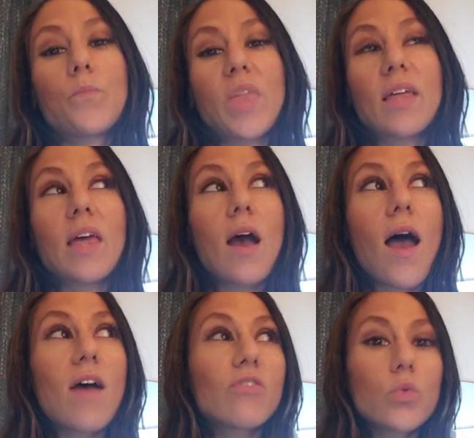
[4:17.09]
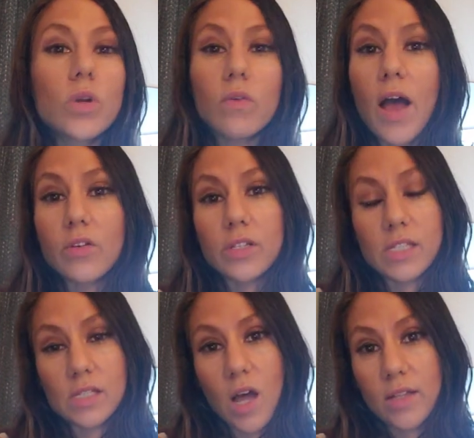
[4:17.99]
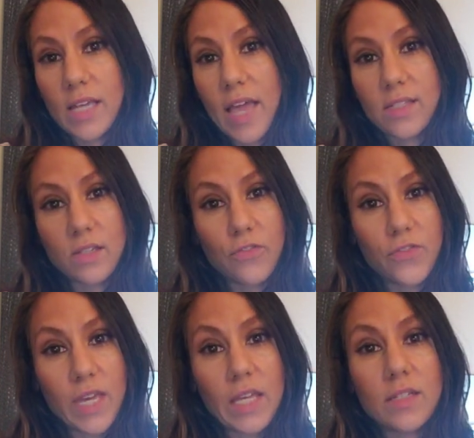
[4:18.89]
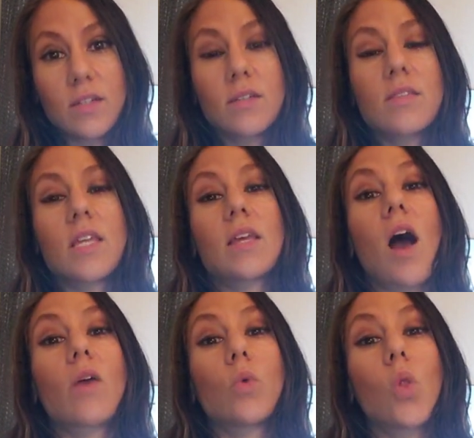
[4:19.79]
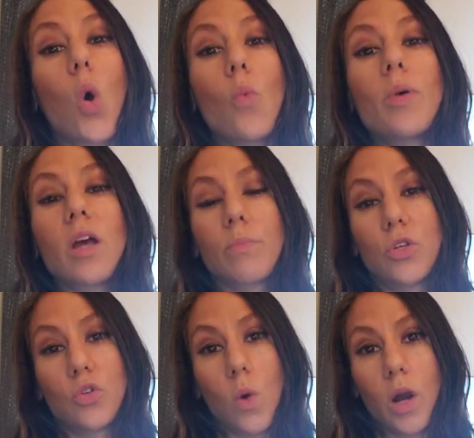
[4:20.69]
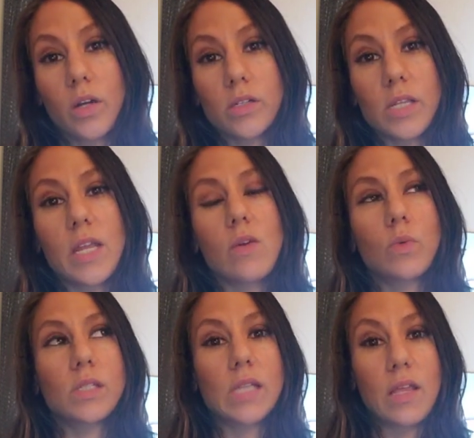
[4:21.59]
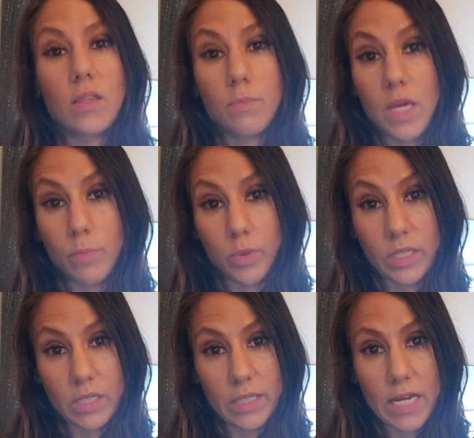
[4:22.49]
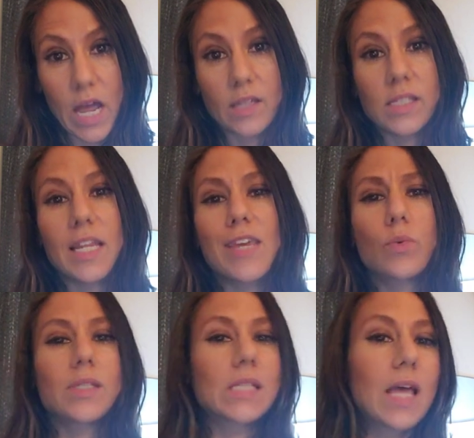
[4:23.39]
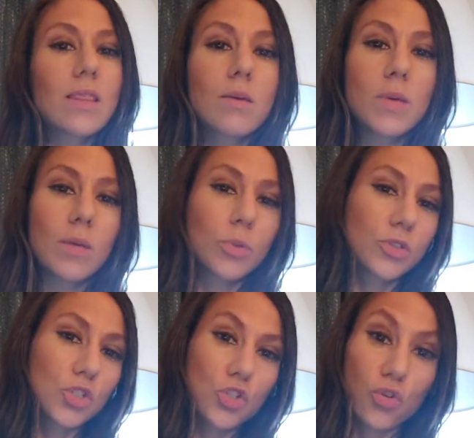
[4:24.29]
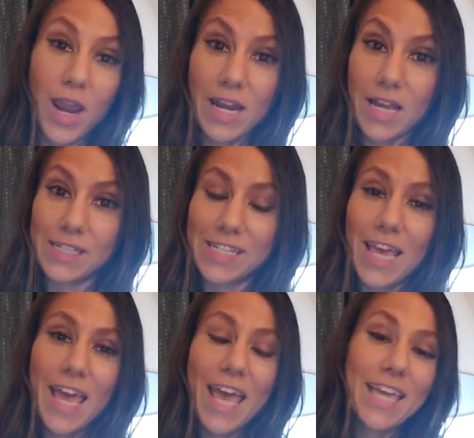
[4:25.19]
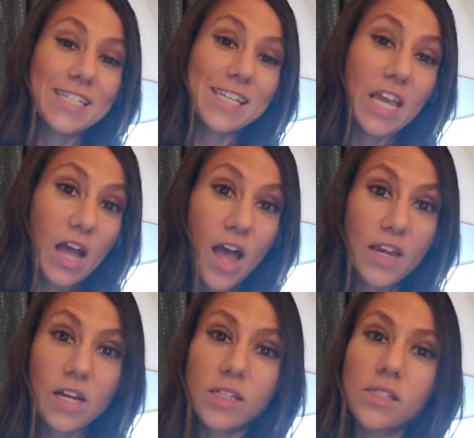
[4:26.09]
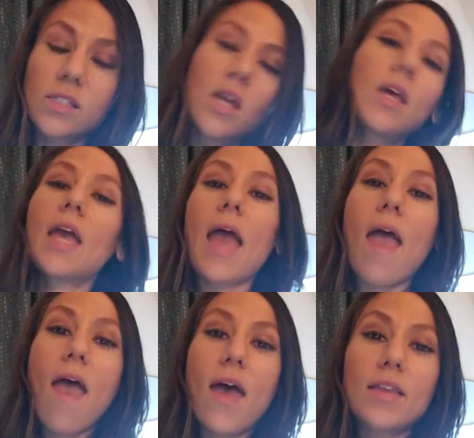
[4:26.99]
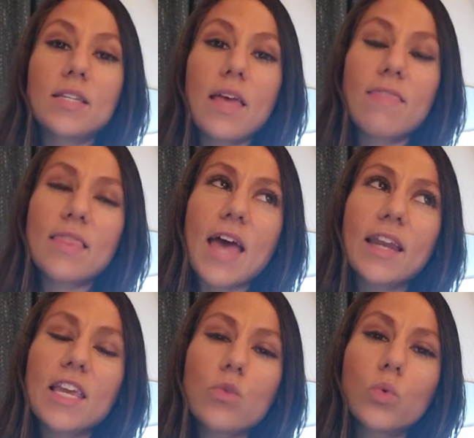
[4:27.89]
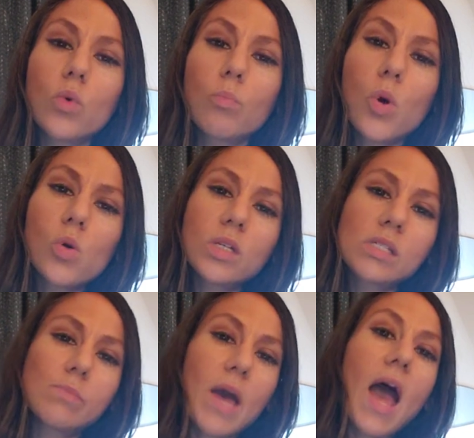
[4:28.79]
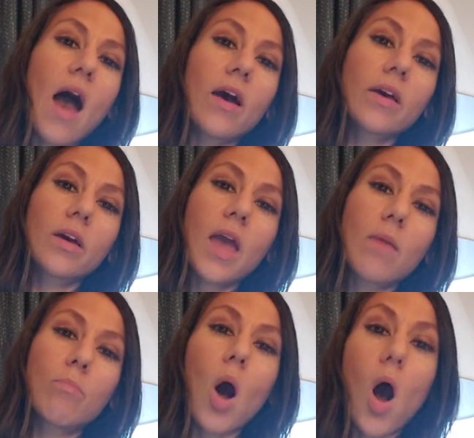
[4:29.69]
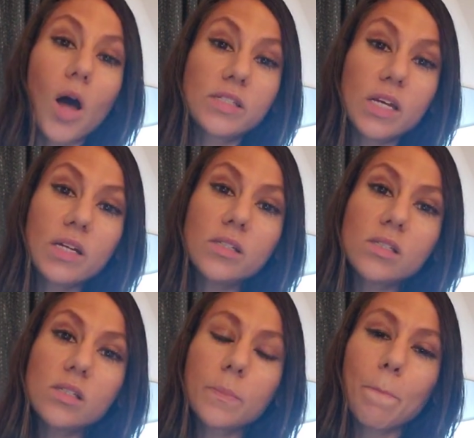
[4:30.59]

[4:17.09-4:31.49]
that everyone around us is God's hands and feet, that God will open up the doors, that He will send the people to lead us, that He will send the people to train us and to guide us, and that He will pull us back and pause us